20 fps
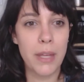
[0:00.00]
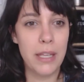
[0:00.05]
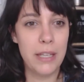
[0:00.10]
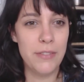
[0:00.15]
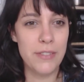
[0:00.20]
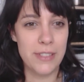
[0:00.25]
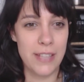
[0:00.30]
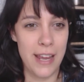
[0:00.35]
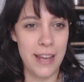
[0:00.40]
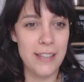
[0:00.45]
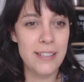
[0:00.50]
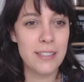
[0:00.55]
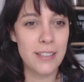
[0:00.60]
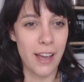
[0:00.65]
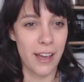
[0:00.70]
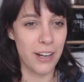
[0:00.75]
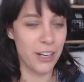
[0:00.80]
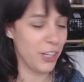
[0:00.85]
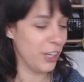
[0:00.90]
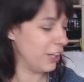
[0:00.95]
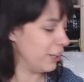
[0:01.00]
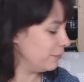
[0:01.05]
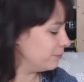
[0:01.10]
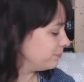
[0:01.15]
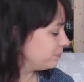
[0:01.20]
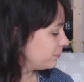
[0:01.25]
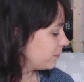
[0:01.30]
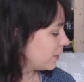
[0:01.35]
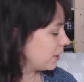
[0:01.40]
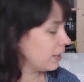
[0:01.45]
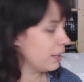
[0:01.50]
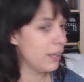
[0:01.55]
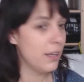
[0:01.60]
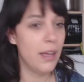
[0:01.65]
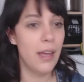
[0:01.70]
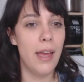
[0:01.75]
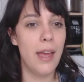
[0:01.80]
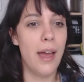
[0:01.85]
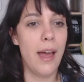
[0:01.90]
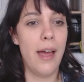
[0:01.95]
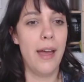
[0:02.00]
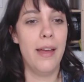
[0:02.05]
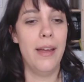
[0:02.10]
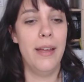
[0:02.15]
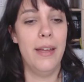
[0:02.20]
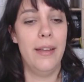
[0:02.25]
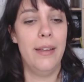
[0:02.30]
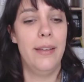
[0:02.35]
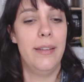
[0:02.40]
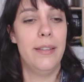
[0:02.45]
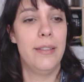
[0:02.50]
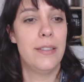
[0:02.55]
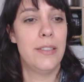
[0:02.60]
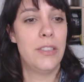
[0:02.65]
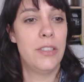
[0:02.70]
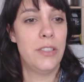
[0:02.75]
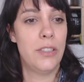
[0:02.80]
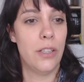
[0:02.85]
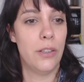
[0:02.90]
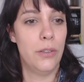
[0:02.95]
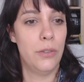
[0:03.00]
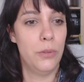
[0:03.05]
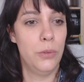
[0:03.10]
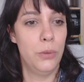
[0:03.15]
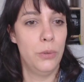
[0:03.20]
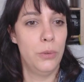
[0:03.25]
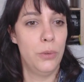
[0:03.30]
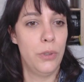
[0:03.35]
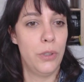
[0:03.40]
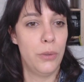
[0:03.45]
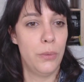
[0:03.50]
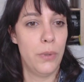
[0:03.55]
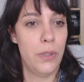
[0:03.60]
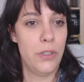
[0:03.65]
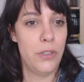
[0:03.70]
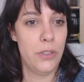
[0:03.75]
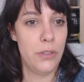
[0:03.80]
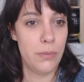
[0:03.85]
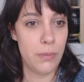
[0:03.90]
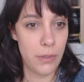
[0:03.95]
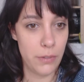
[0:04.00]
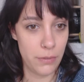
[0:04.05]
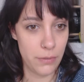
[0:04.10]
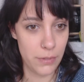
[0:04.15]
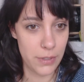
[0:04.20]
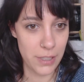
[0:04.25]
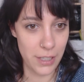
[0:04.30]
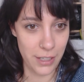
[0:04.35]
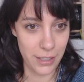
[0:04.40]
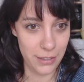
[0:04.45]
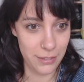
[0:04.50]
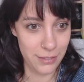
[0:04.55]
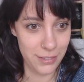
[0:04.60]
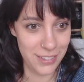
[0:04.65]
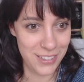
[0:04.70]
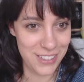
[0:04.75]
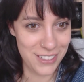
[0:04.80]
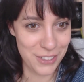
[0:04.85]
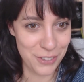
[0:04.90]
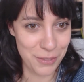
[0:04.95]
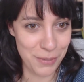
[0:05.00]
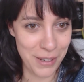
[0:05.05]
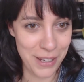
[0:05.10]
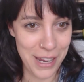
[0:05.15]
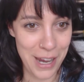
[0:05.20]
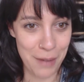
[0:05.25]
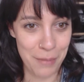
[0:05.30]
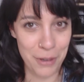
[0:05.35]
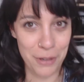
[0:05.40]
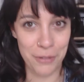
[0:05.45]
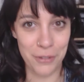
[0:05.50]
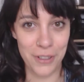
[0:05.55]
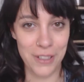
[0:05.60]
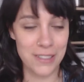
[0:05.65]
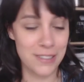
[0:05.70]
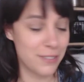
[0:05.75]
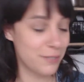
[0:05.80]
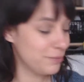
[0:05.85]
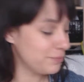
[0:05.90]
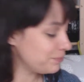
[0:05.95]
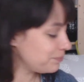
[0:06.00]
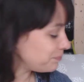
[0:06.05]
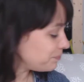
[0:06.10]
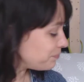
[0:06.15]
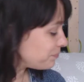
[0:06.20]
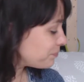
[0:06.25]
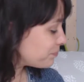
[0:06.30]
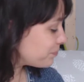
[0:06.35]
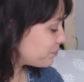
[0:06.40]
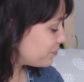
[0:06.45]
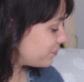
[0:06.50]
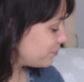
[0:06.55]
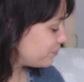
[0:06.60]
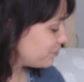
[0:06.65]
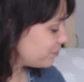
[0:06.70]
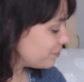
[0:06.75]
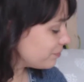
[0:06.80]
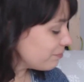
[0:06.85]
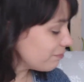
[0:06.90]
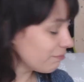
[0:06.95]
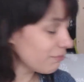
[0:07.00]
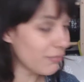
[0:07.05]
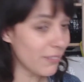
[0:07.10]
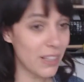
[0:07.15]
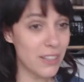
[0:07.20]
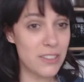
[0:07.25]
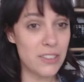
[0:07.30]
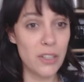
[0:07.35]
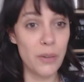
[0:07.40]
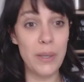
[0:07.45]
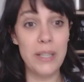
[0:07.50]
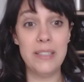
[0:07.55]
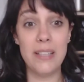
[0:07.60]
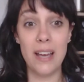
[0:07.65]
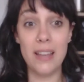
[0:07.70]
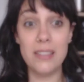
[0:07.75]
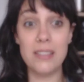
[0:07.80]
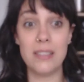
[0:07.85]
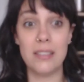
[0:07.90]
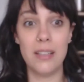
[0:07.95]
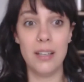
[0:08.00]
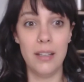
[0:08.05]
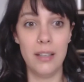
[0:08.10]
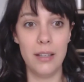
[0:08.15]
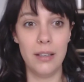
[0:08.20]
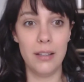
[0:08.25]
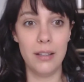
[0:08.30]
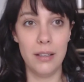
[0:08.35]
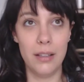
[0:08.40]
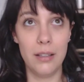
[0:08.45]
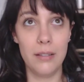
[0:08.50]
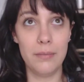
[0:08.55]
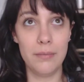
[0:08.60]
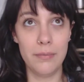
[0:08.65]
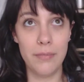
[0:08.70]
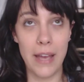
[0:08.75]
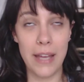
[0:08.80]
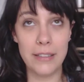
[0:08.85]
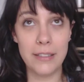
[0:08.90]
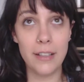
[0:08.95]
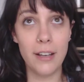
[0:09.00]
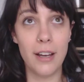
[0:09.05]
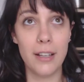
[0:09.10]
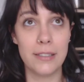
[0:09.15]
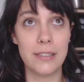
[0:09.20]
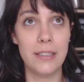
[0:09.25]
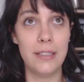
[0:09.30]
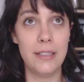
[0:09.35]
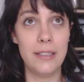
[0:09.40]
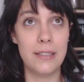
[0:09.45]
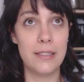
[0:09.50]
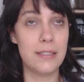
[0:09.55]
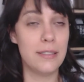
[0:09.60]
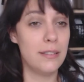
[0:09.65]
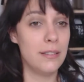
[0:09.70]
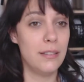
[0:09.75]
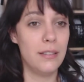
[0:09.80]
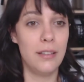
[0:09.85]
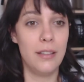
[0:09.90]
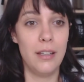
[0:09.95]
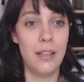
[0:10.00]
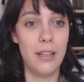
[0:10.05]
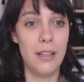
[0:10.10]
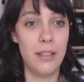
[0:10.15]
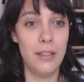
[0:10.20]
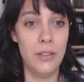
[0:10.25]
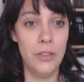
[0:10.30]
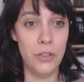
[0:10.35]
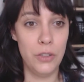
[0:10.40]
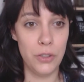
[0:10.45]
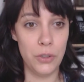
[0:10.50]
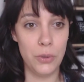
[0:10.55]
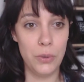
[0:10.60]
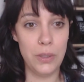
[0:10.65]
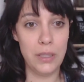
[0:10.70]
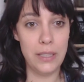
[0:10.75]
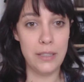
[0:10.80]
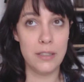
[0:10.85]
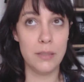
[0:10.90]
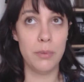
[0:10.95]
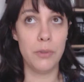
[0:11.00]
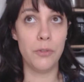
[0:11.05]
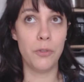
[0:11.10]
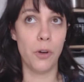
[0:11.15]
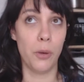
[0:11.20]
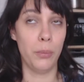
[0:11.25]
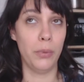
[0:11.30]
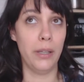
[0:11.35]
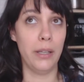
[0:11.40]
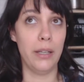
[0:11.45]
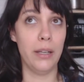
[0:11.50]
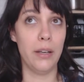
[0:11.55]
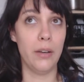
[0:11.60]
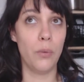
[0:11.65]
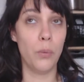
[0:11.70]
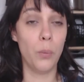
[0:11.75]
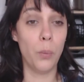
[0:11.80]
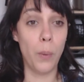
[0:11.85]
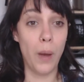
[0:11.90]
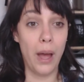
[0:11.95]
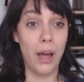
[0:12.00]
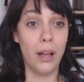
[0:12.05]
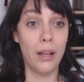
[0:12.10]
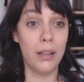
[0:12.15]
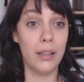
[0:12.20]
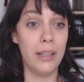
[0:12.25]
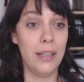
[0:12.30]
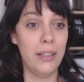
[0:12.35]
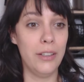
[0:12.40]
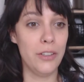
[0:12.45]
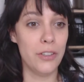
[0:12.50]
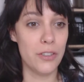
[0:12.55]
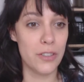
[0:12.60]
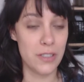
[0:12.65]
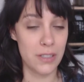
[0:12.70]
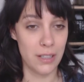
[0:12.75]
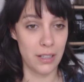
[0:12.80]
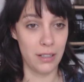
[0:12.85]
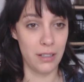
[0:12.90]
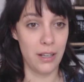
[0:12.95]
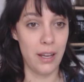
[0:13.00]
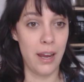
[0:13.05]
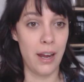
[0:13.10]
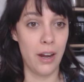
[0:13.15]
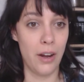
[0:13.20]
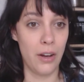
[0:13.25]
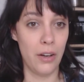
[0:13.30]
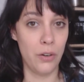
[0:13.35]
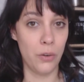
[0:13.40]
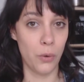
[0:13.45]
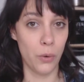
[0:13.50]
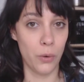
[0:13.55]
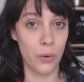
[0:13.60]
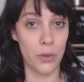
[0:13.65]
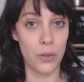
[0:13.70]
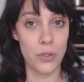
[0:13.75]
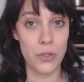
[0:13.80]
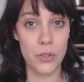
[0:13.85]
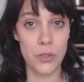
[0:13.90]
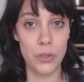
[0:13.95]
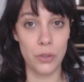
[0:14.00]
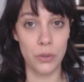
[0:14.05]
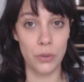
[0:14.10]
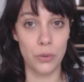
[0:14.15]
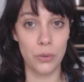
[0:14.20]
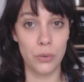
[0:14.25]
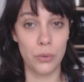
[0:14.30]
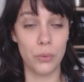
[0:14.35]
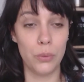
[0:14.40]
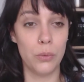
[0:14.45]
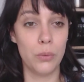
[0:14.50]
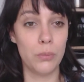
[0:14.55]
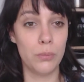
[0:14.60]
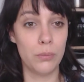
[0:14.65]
Even tastes kind of good. So, don't want you to just don't want my camera to freeze. So antioxidants do need to be formulated well in your skincare in order to